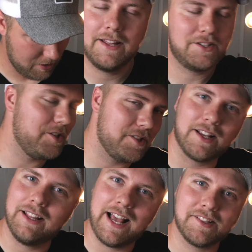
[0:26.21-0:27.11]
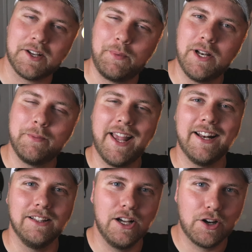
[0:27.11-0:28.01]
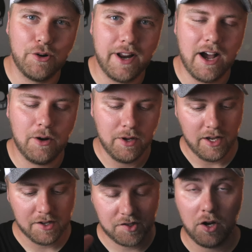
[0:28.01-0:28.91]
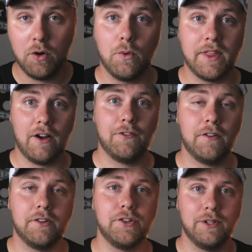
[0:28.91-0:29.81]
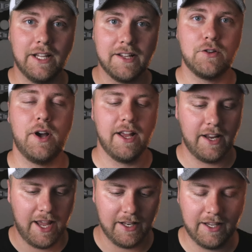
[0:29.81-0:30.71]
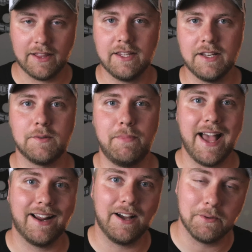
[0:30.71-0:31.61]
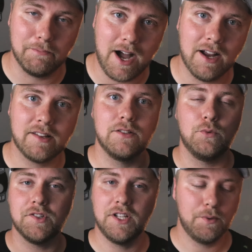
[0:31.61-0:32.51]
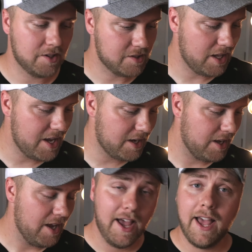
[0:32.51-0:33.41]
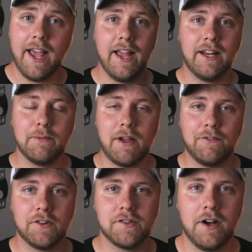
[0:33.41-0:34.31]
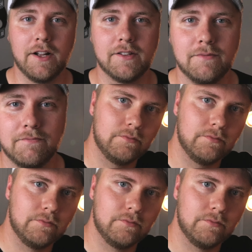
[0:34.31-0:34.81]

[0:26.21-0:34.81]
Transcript: That's just the classic Peter McKinnon logo now. So without further ado, let's go ahead and get this bag unboxed. We'll see what it's like and get my first thoughts.